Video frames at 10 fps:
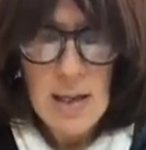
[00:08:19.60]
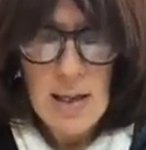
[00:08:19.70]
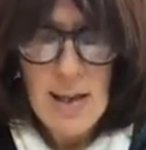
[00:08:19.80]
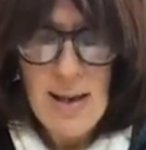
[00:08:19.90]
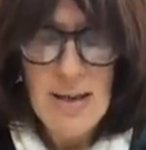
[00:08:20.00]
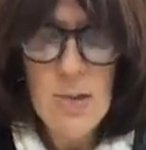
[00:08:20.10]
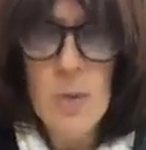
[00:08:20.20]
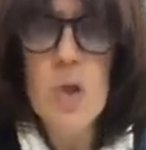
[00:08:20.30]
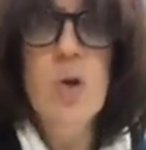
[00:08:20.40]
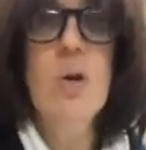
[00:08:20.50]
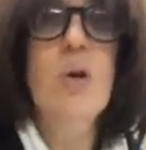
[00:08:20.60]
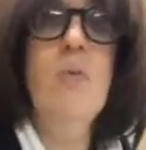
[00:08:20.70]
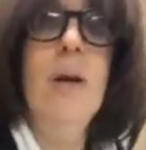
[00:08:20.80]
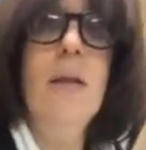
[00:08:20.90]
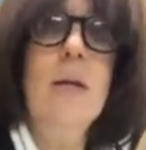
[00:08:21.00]
It has, I'm going to turn it
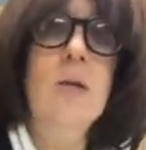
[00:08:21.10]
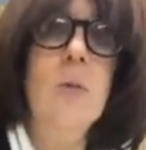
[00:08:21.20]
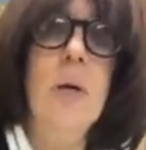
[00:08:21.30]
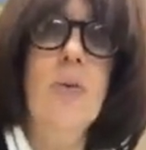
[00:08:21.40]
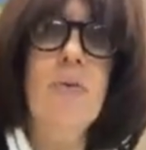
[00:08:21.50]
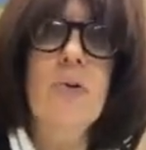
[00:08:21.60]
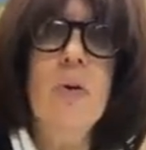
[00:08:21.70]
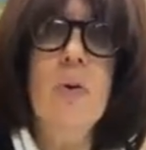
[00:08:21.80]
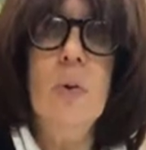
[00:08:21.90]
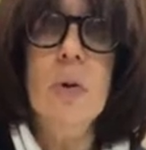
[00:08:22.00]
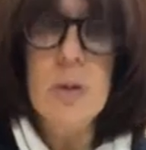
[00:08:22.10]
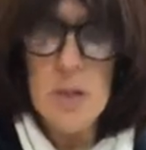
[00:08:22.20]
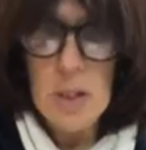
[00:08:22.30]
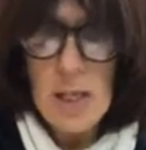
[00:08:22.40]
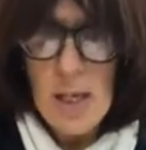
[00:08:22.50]
around this way so you can
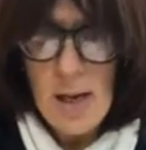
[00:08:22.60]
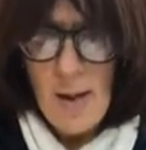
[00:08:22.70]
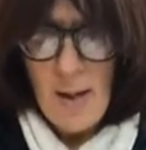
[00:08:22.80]
see.